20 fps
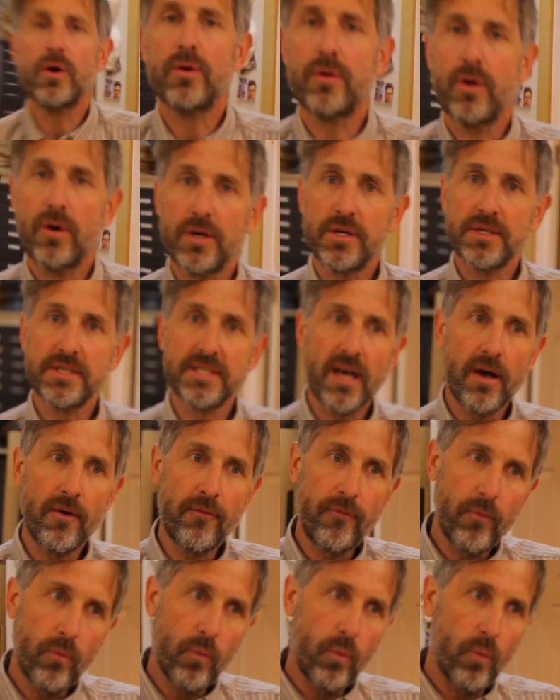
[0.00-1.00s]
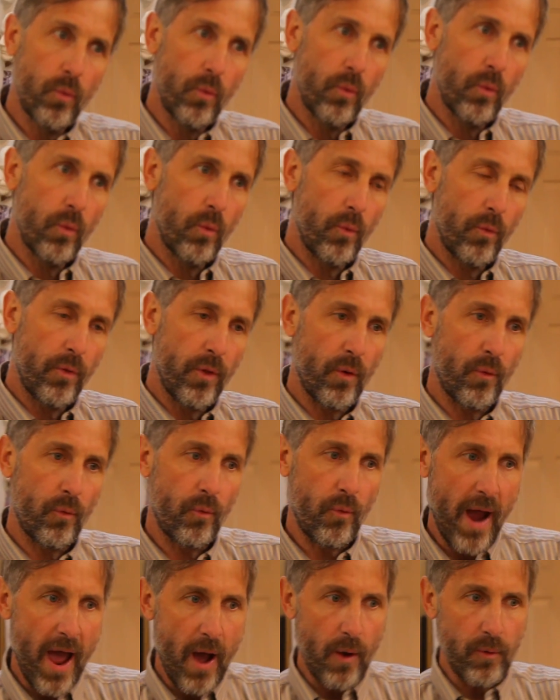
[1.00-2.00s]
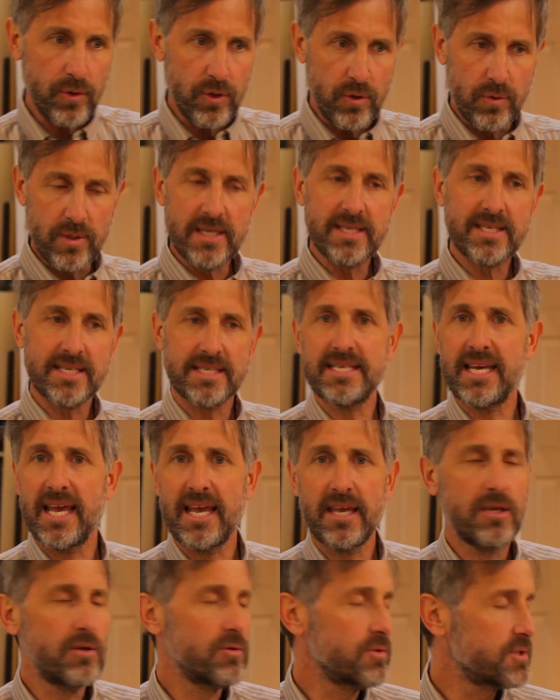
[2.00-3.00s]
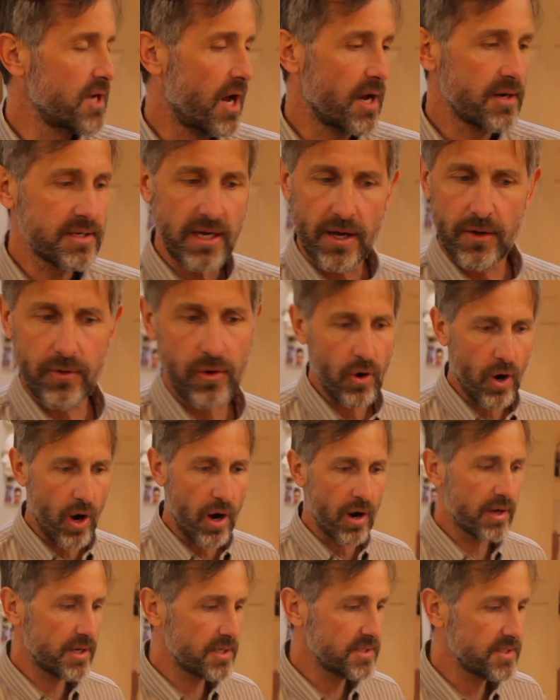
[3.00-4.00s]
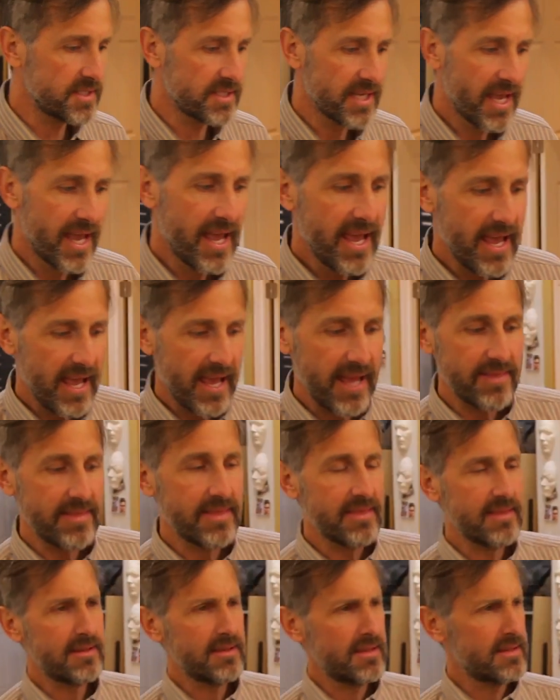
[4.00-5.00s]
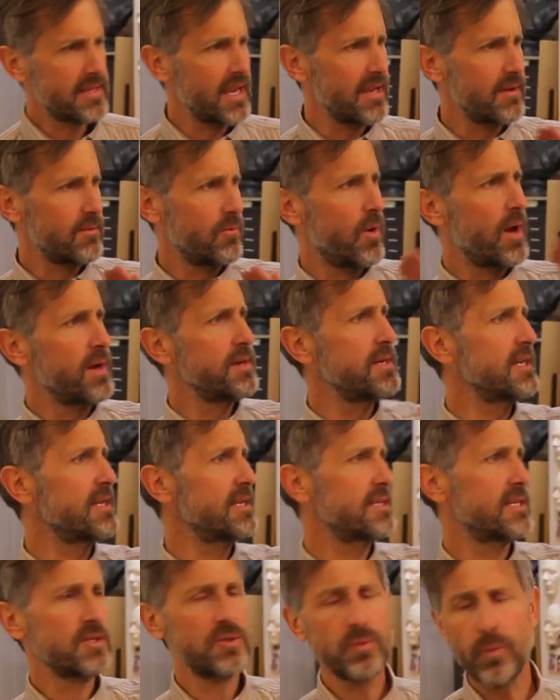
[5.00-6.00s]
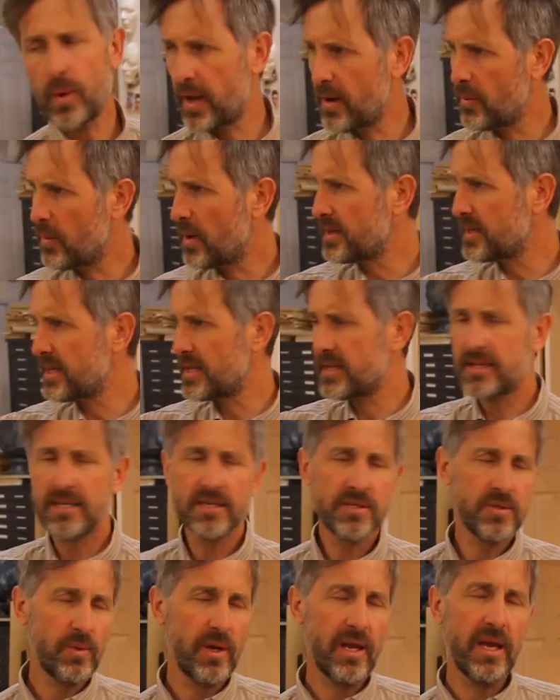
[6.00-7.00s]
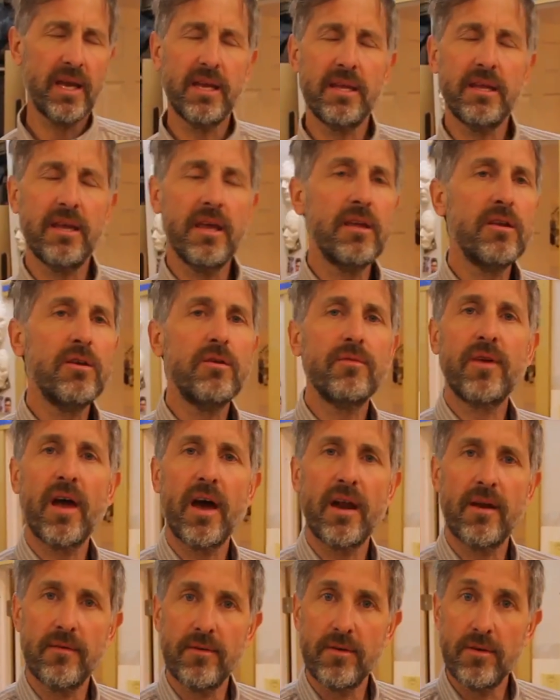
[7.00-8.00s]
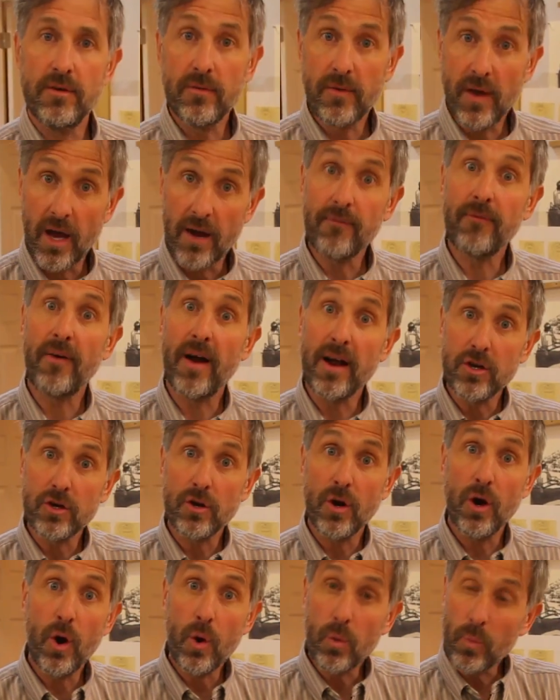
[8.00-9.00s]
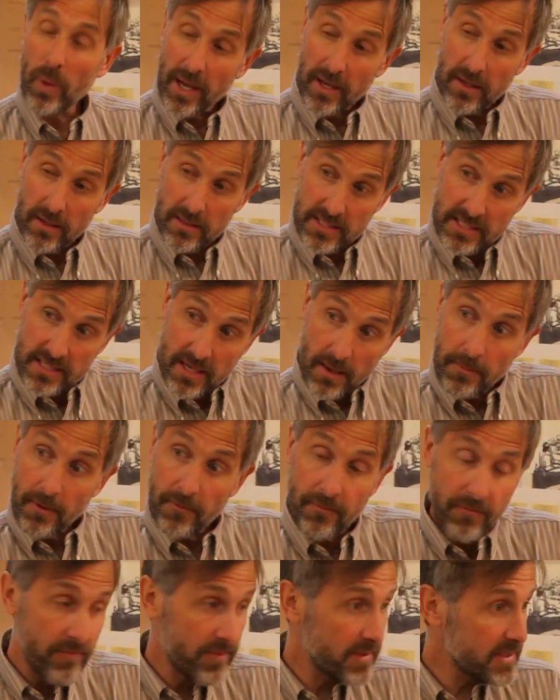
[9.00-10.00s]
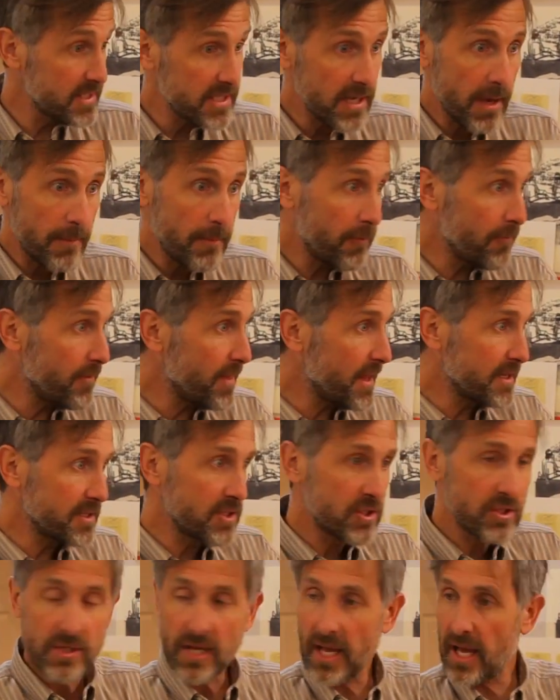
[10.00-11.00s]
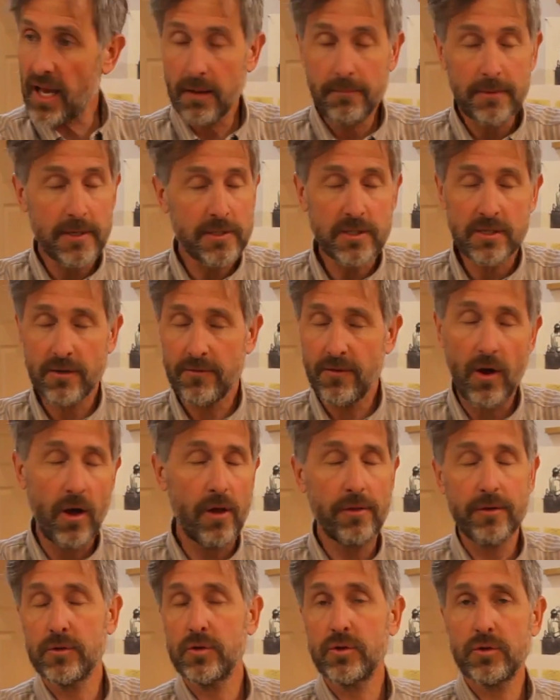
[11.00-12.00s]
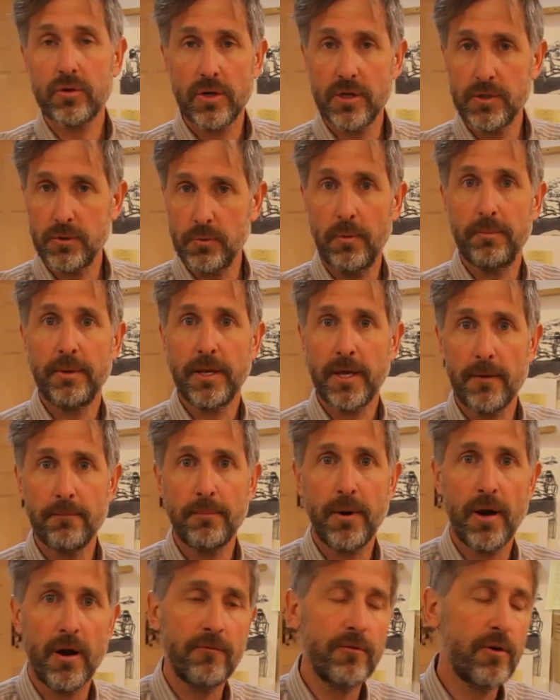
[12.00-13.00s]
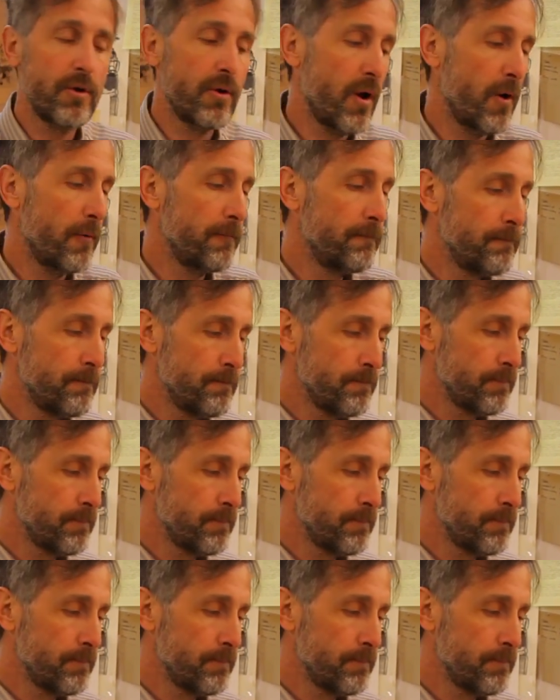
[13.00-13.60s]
don't know yourself the route you need to take. You talk to other artists, and one did it this way, one did it this way, and you've got to find your own way. Some of the elements of all those stories will become part of your own,